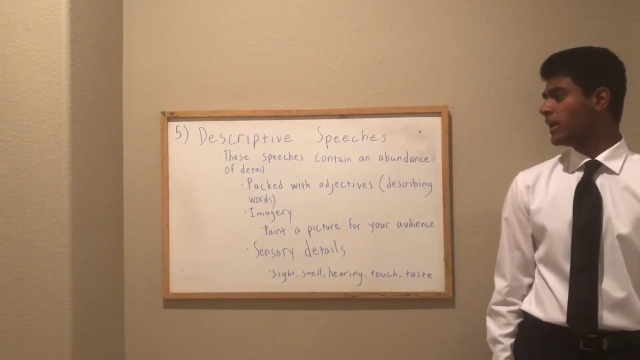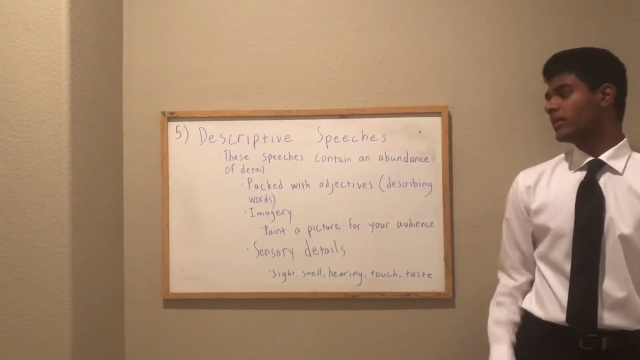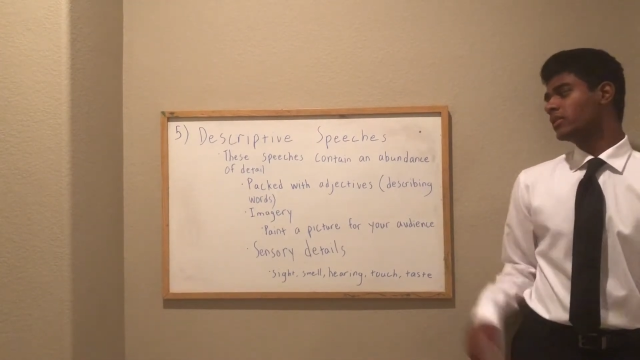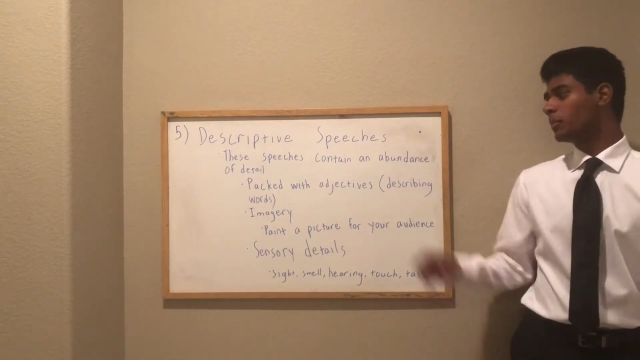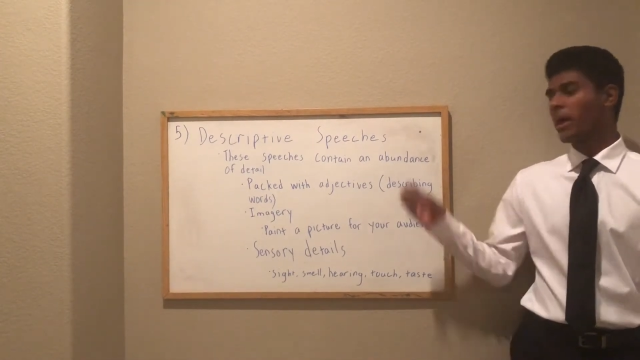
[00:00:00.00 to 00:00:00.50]

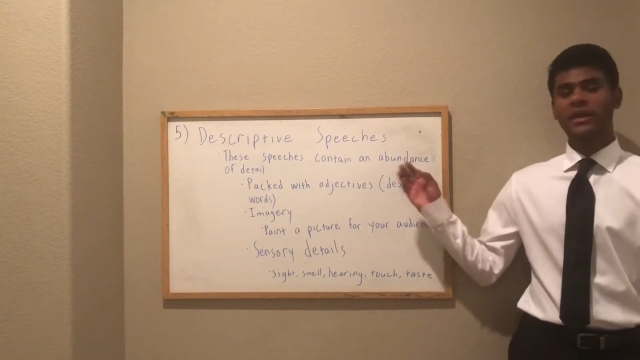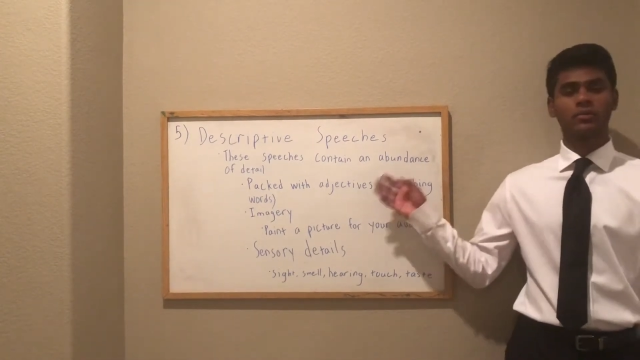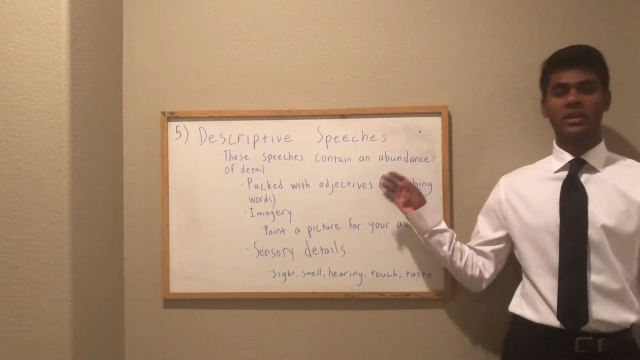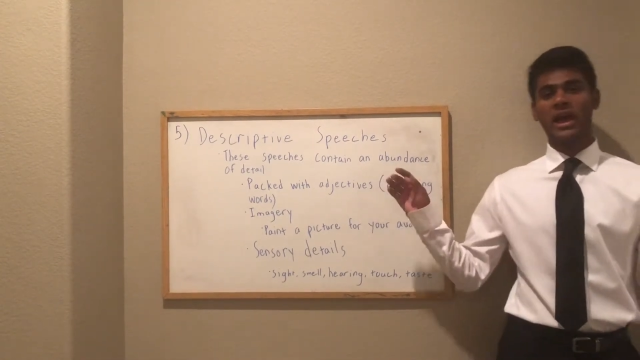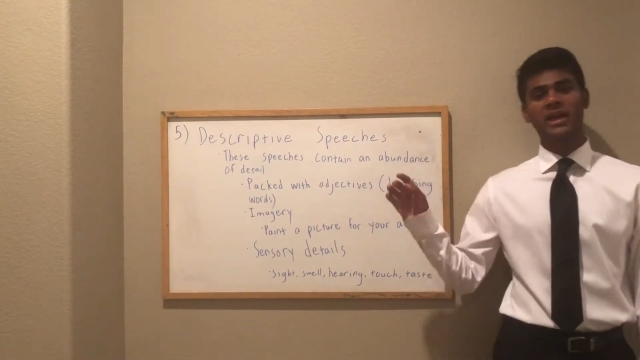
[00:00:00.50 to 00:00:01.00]
They're packed
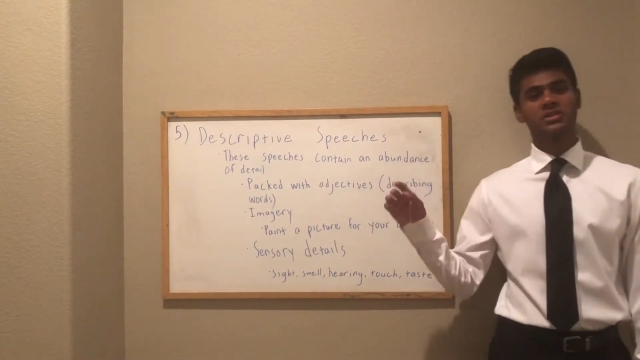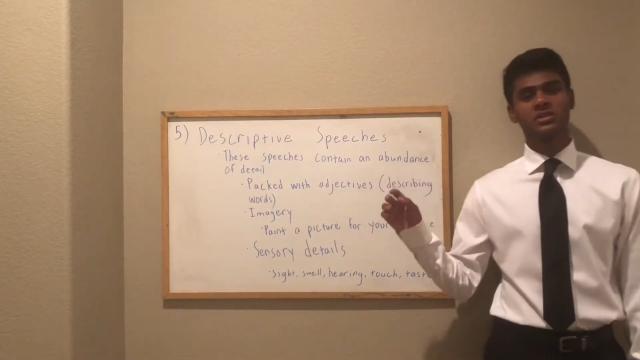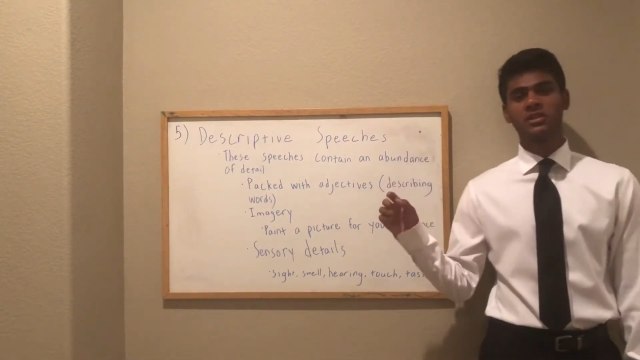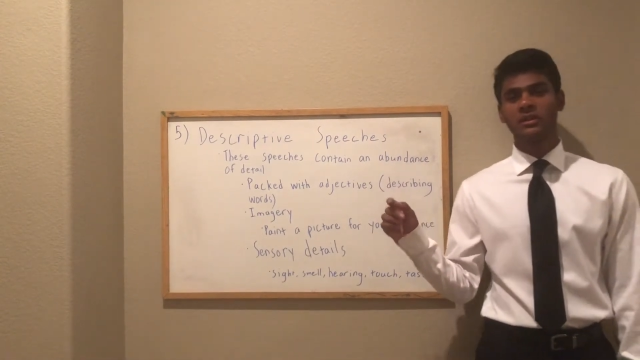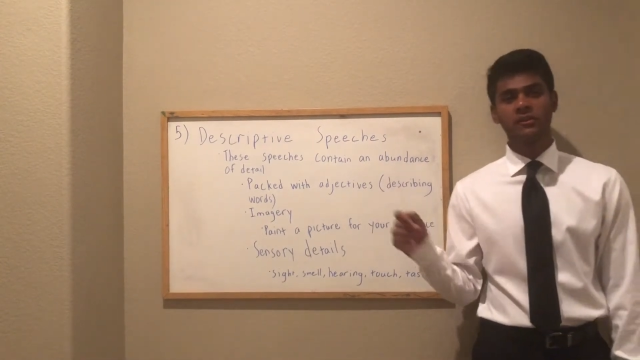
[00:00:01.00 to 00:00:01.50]
with
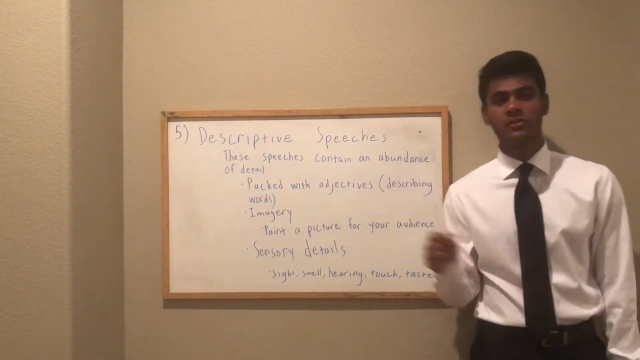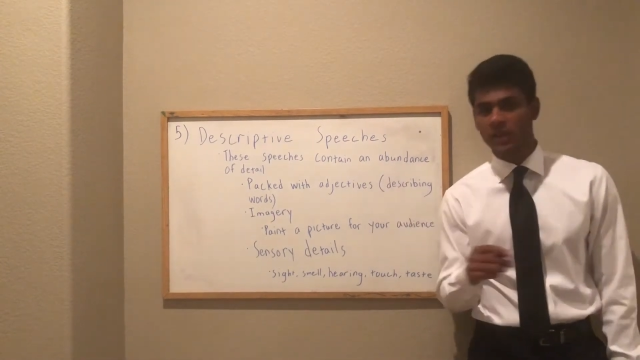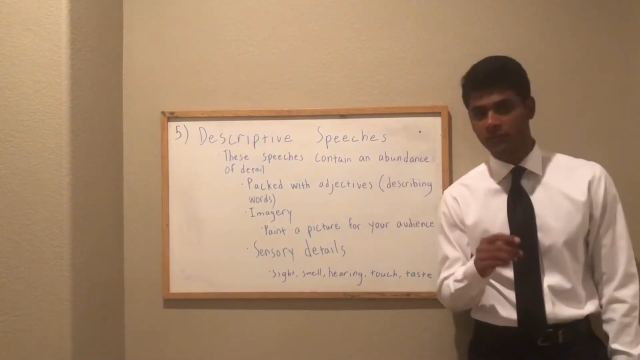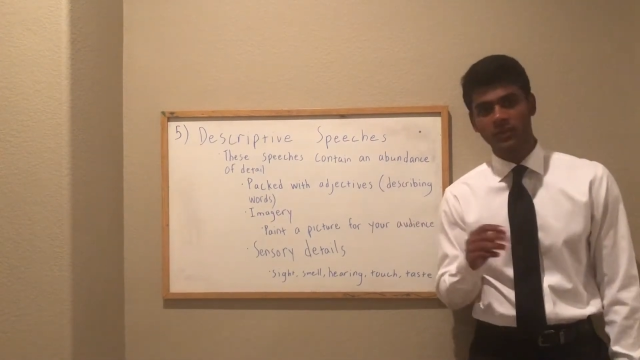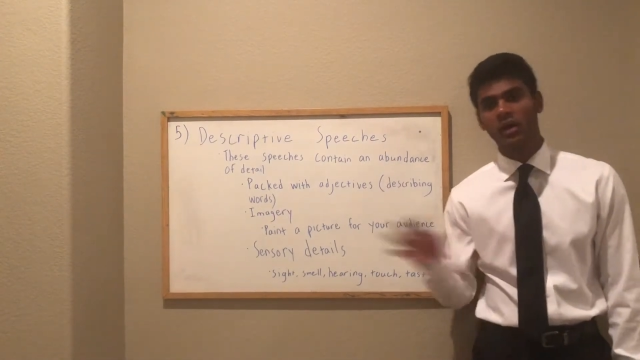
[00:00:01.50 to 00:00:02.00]
adjectives, they
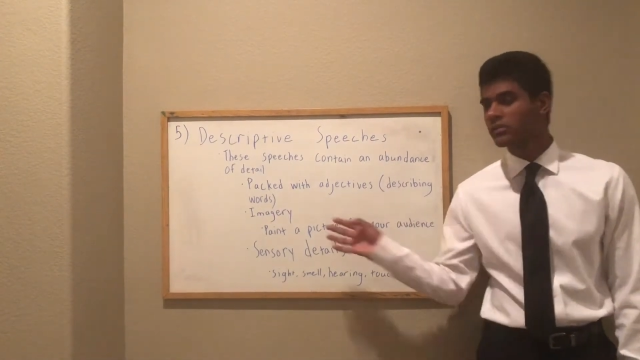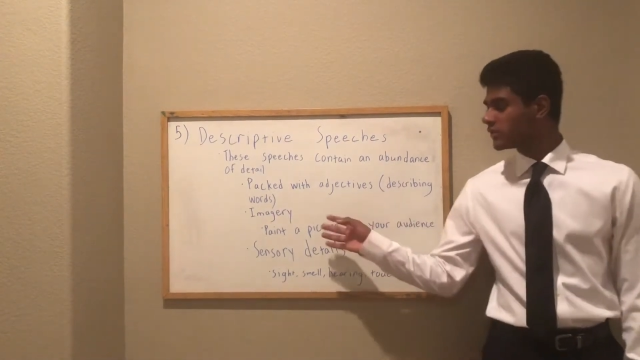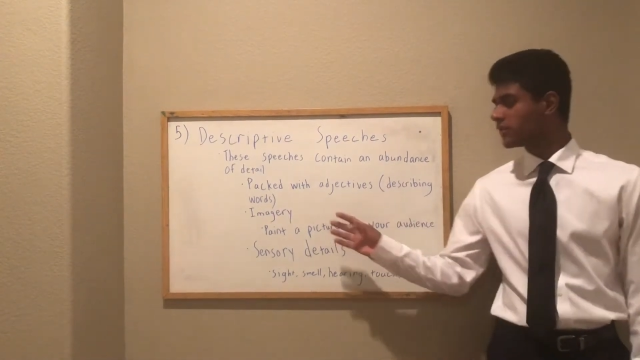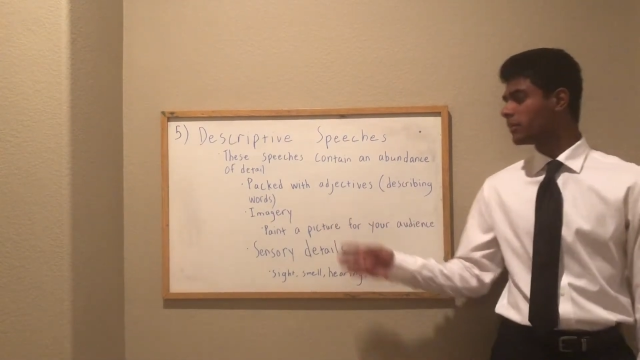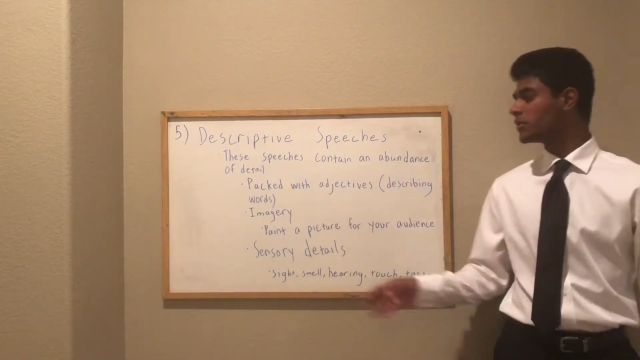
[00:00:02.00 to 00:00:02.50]
have tons
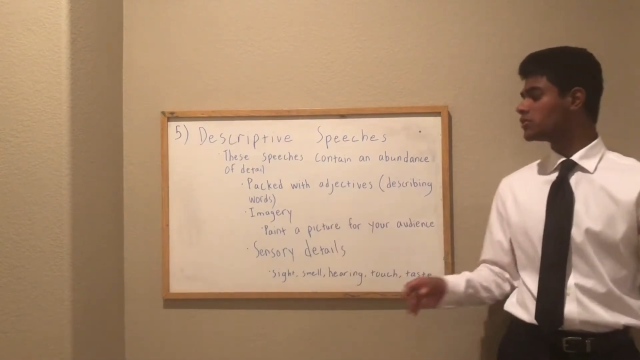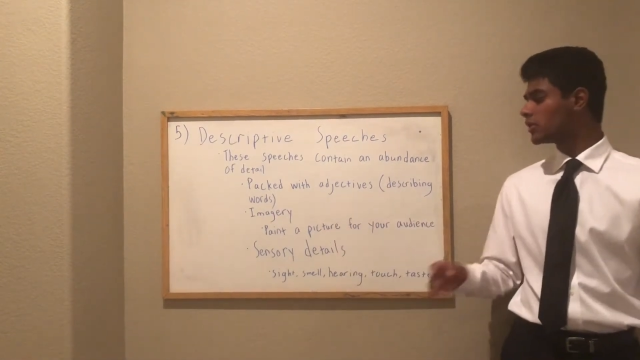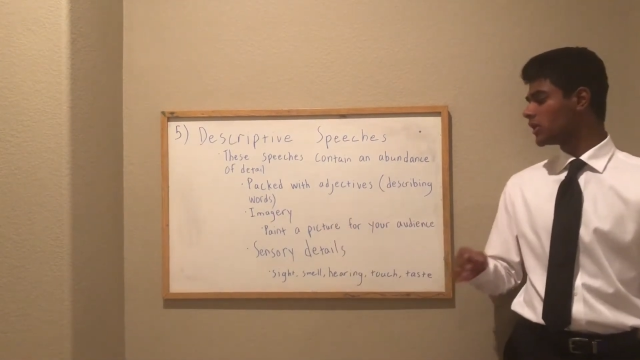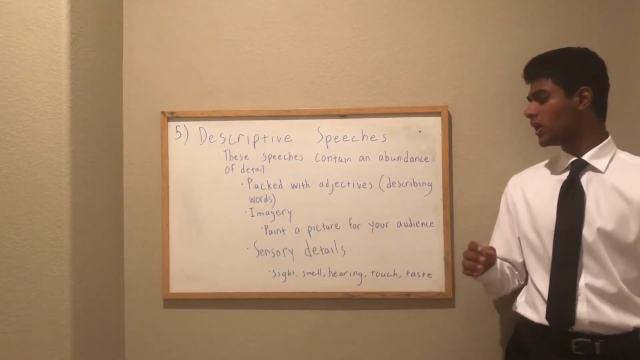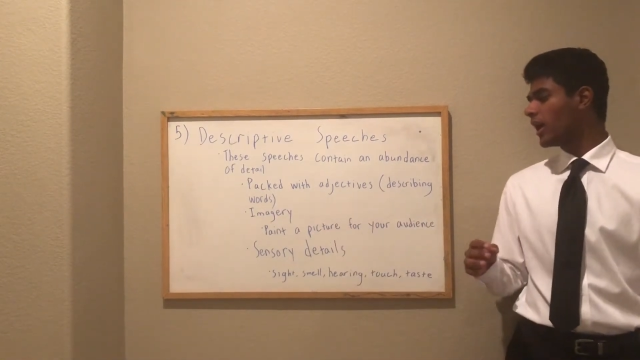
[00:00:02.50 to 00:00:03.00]
of
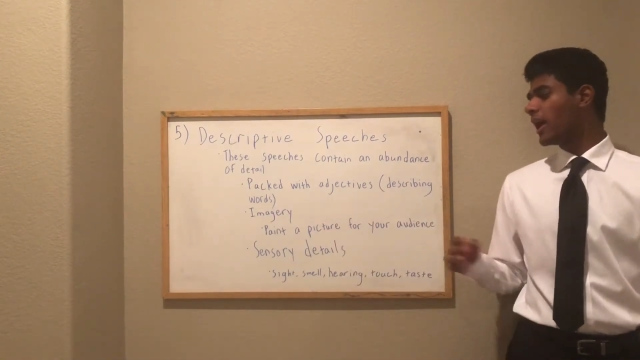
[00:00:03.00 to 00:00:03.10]
imagery,